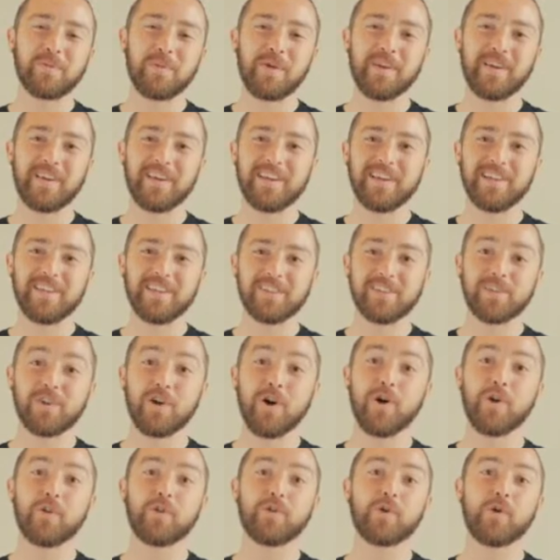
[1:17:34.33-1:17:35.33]
one is
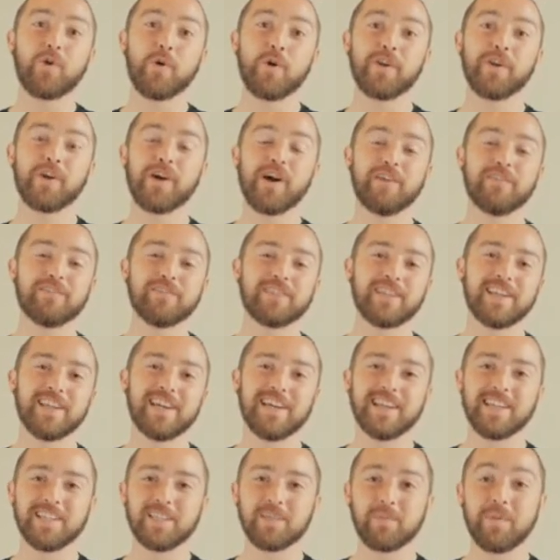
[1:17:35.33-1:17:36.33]
called coin cuffs,
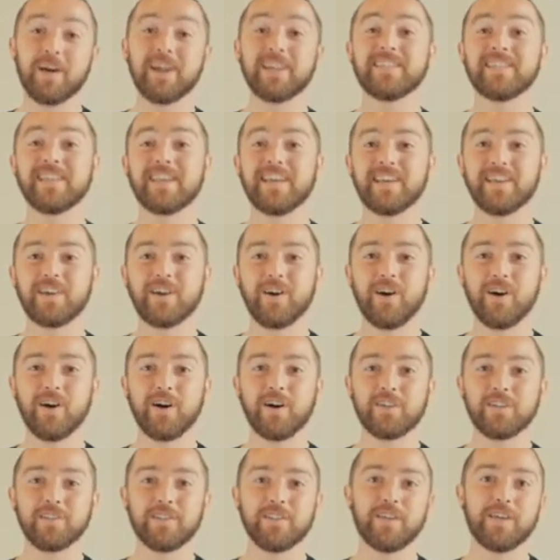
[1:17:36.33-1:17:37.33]
and it's my take
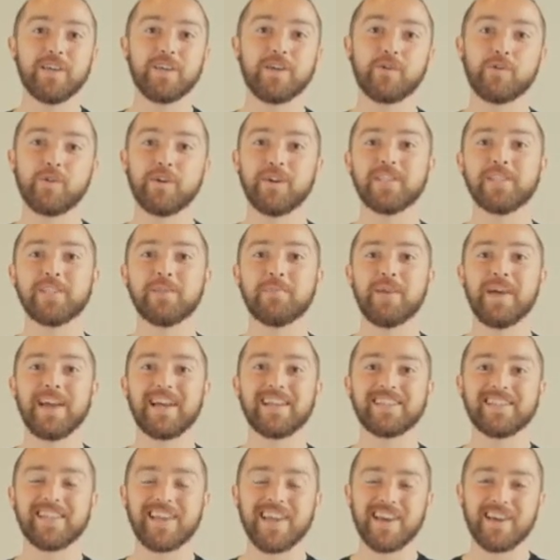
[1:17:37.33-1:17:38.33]
on the crazy
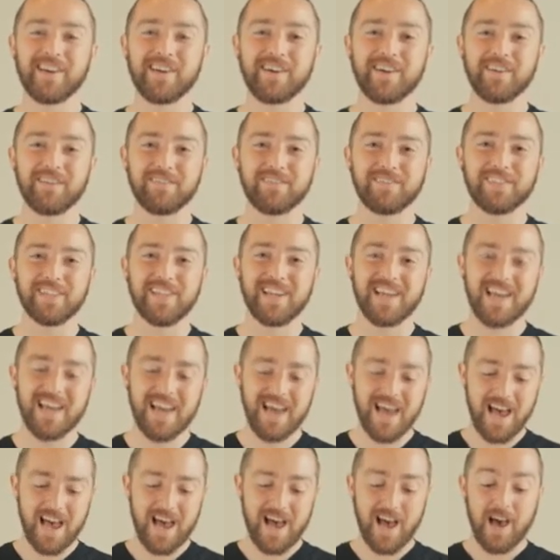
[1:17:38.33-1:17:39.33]
man's handcuffs.
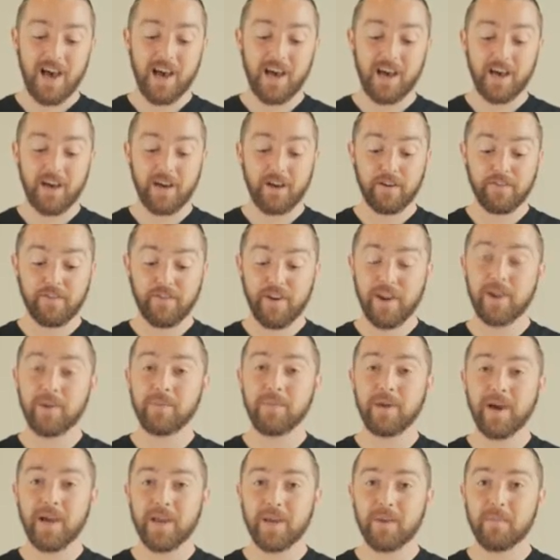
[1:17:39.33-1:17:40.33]
A friend of
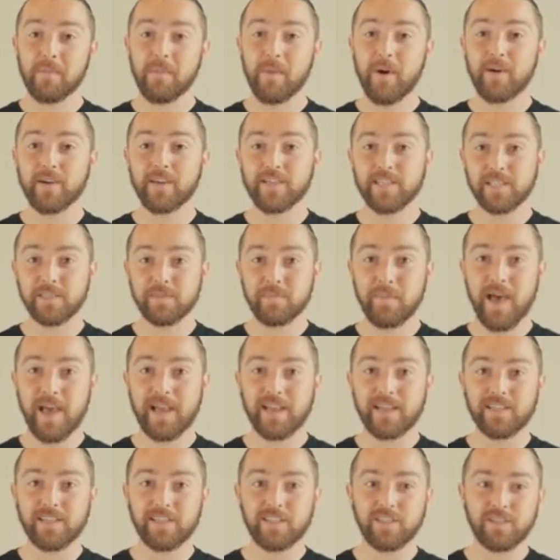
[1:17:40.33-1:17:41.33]
mine, Marcus
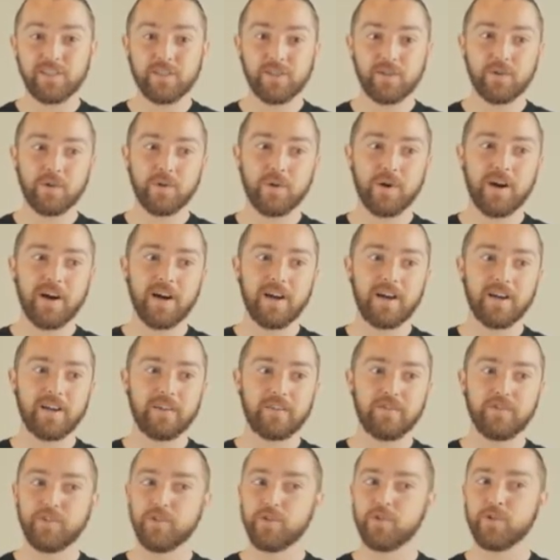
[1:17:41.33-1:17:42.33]
Magus, who
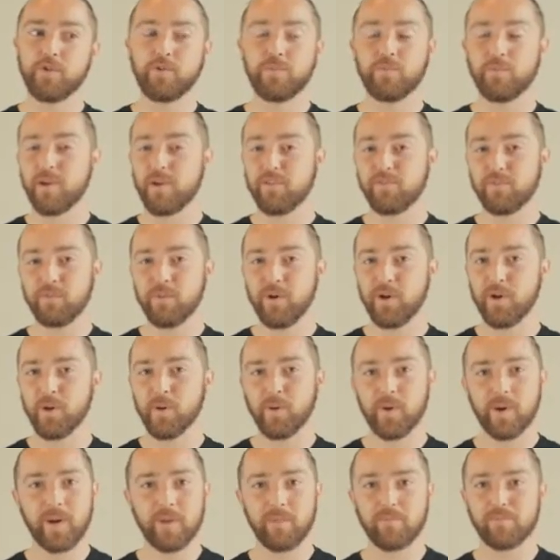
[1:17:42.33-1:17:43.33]
if you're not
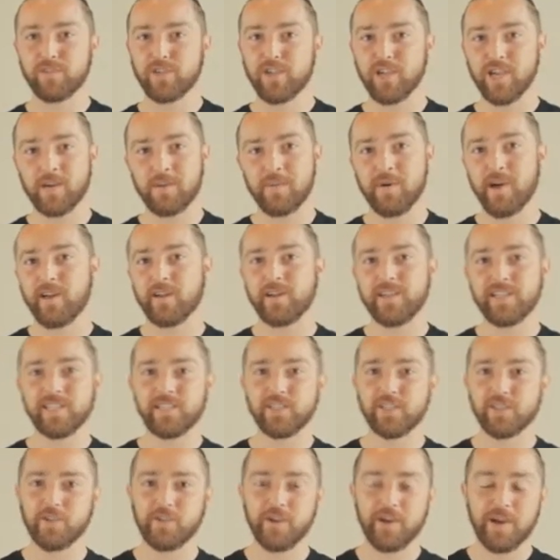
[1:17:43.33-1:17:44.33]
familiar with him, check him out on
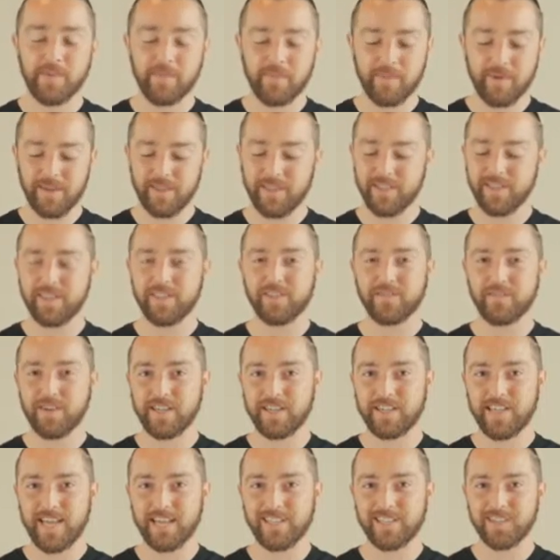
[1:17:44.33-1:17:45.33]
Instagram. He's a
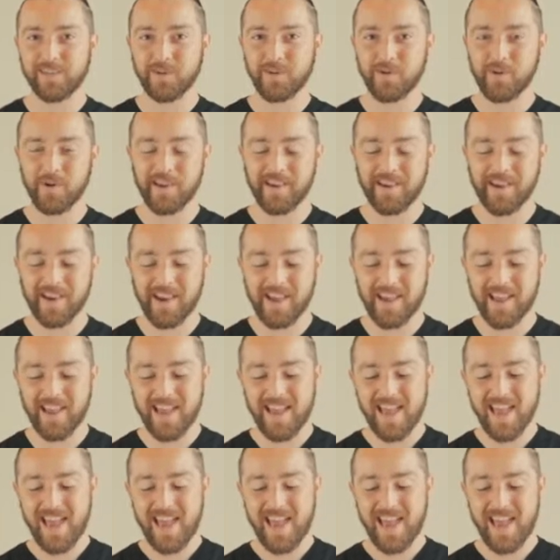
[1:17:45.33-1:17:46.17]
fantastic coin guy.